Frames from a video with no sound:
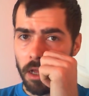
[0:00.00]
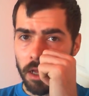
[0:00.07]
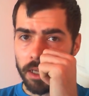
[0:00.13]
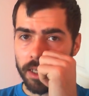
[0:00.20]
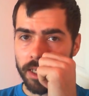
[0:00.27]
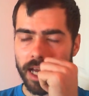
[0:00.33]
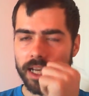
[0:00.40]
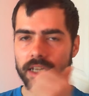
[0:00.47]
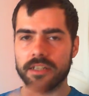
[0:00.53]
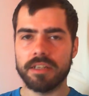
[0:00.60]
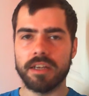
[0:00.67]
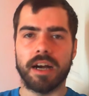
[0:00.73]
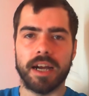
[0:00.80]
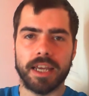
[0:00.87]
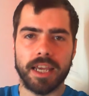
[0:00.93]

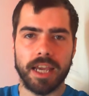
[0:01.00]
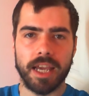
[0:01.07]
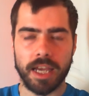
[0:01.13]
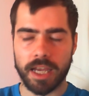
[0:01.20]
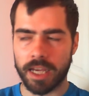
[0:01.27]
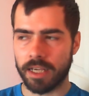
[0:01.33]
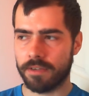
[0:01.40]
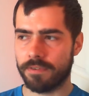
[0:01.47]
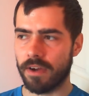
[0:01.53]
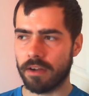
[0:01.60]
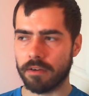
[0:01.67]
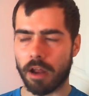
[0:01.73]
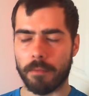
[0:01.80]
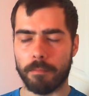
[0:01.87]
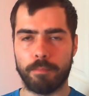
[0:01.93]
Januzaj, he's found
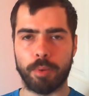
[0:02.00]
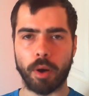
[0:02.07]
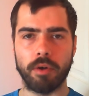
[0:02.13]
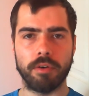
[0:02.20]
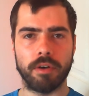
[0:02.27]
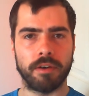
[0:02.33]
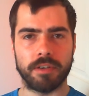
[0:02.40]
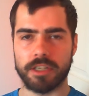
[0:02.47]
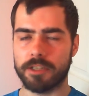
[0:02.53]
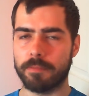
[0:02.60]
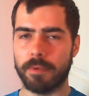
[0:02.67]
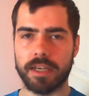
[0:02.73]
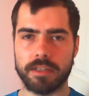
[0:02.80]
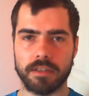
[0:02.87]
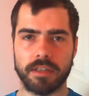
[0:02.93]
a boatload of
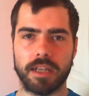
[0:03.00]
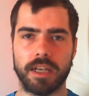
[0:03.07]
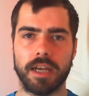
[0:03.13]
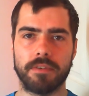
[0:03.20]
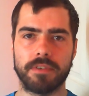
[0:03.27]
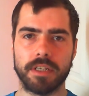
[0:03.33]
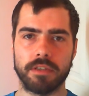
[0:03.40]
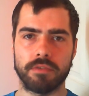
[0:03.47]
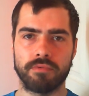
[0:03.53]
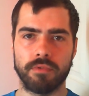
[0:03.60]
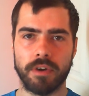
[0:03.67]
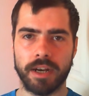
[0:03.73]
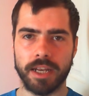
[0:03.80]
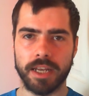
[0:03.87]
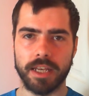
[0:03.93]
space on the left. He's
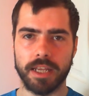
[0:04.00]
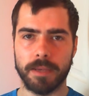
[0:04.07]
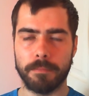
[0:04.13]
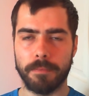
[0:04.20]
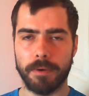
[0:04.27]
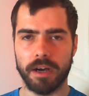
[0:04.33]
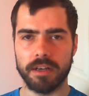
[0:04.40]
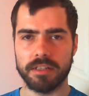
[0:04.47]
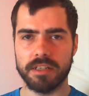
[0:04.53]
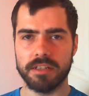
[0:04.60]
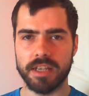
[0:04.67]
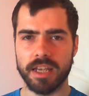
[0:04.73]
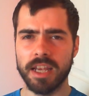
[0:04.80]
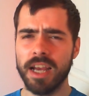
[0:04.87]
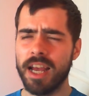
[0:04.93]
running, he passes
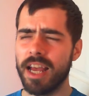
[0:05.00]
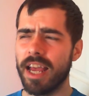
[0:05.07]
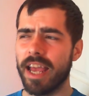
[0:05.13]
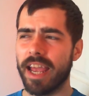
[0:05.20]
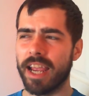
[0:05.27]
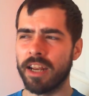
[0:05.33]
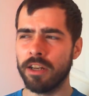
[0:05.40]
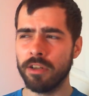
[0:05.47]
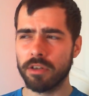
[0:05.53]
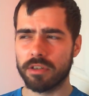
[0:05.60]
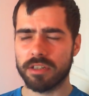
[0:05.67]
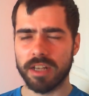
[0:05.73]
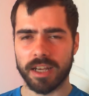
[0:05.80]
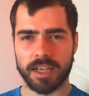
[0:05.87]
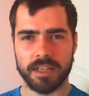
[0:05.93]
it. It looks
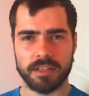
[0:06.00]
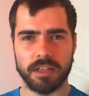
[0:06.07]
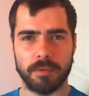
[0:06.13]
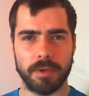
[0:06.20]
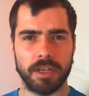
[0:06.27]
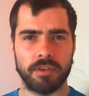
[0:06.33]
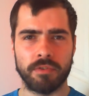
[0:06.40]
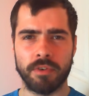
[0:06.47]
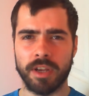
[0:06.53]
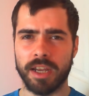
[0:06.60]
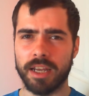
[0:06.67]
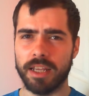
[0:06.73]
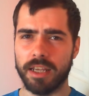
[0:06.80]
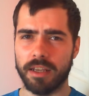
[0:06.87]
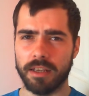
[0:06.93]
like it's going to be a
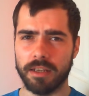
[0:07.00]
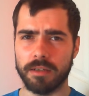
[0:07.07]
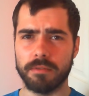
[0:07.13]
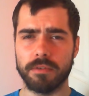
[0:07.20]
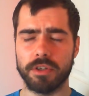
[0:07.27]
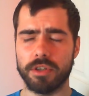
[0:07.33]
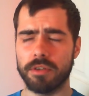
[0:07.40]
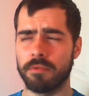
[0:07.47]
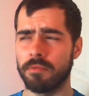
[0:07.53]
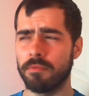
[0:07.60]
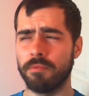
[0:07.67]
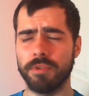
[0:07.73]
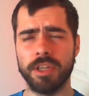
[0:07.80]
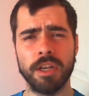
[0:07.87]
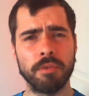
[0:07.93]
really,
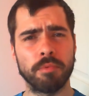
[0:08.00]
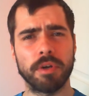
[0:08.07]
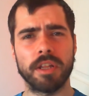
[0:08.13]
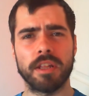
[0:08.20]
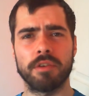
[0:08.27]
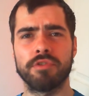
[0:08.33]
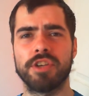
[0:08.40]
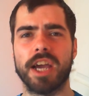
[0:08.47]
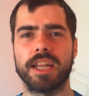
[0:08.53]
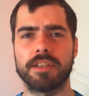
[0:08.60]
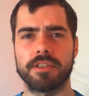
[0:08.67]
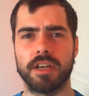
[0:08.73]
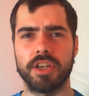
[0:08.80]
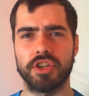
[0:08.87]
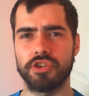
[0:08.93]
you know, one of those
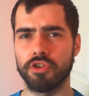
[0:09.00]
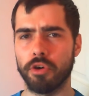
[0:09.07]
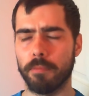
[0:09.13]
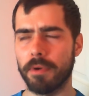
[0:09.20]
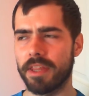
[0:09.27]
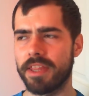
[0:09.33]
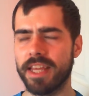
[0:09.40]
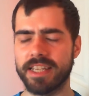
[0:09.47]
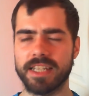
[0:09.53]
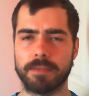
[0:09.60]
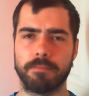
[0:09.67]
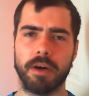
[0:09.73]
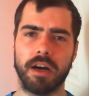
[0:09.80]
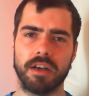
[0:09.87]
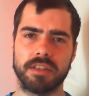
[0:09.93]
Januzaj short, pathetic
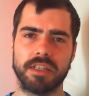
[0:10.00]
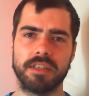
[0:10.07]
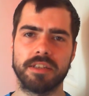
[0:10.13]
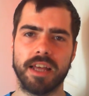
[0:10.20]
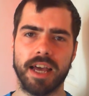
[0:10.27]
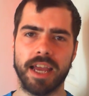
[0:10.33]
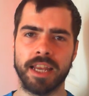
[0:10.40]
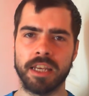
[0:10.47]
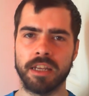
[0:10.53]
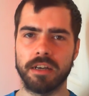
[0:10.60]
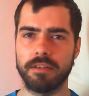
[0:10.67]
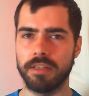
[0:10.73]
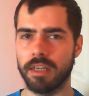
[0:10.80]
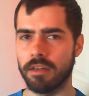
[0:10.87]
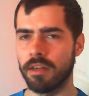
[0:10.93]
passes that end up,
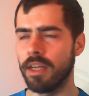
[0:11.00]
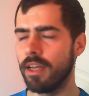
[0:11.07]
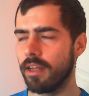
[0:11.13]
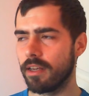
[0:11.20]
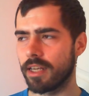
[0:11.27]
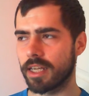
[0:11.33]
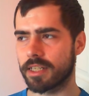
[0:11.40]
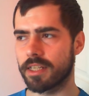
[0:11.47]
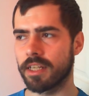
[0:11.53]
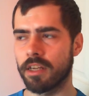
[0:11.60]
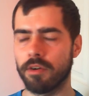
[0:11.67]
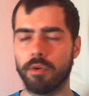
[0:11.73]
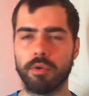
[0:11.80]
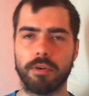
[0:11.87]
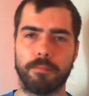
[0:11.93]
you know, next thing you know,
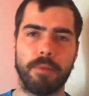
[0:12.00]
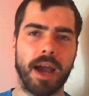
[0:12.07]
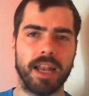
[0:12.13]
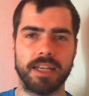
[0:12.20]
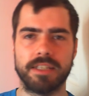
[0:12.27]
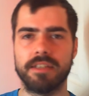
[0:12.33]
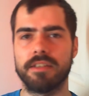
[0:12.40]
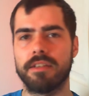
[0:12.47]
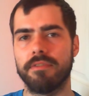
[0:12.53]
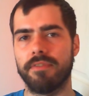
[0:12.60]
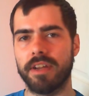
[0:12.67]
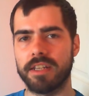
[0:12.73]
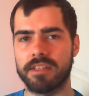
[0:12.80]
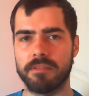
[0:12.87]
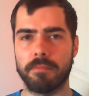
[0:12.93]
all of Palace's
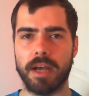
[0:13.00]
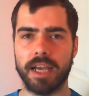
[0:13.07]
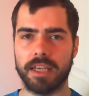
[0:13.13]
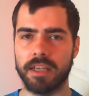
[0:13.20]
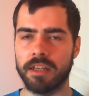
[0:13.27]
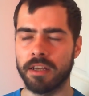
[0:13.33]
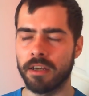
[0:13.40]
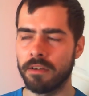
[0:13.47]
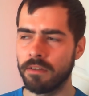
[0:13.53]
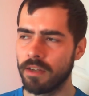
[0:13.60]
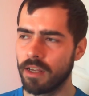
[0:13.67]
defence are back, you know.